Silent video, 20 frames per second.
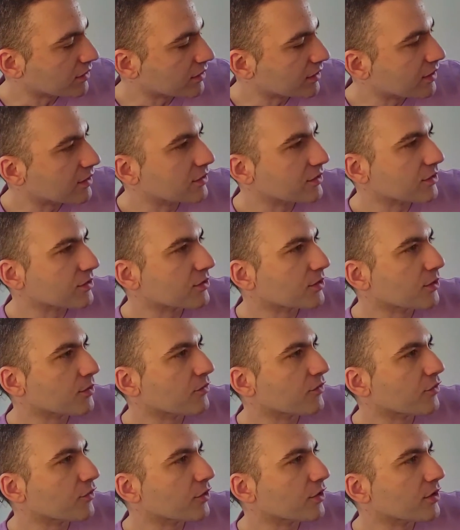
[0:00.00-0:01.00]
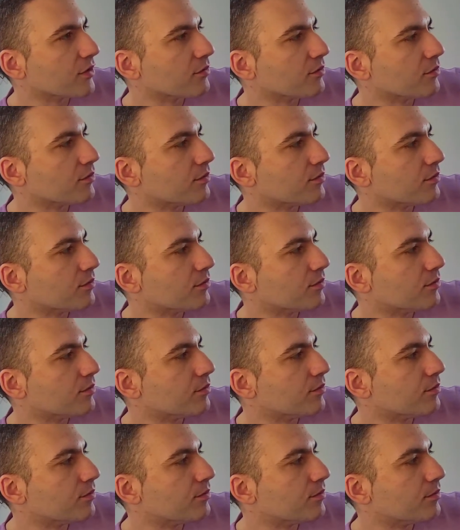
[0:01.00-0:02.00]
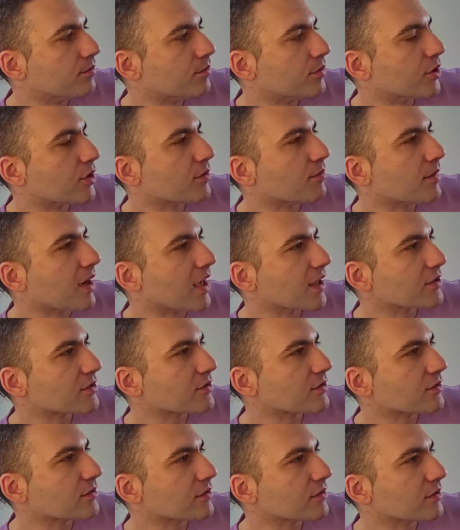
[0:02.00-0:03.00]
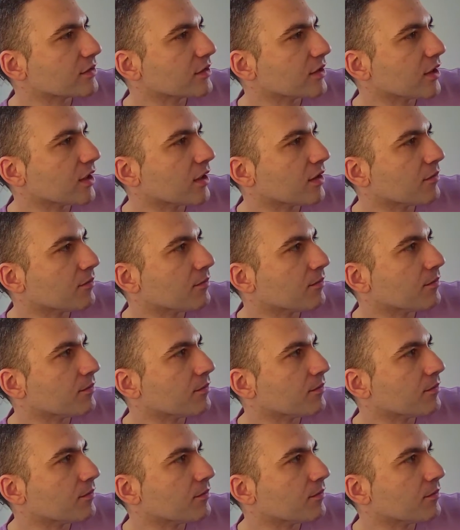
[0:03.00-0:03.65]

there's a term for it, book matched. I